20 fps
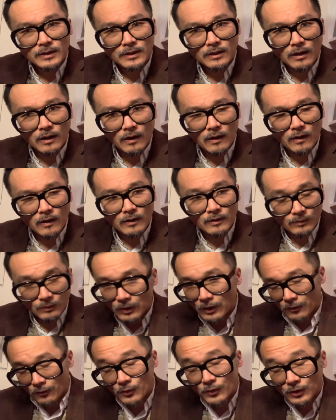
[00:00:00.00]

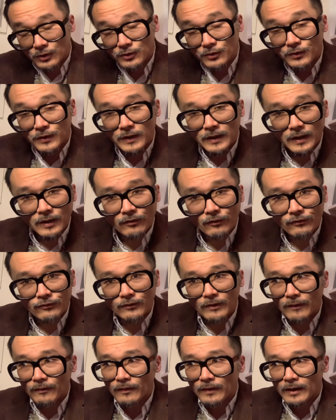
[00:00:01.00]
are included in the
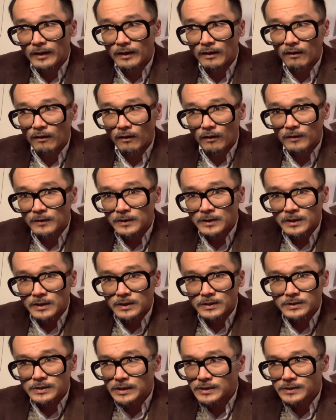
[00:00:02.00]
set, that are
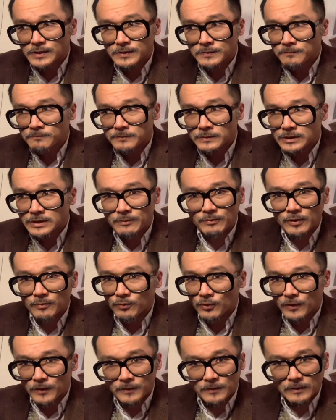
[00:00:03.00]
just, simply
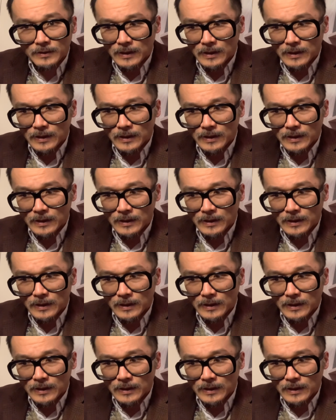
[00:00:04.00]
put,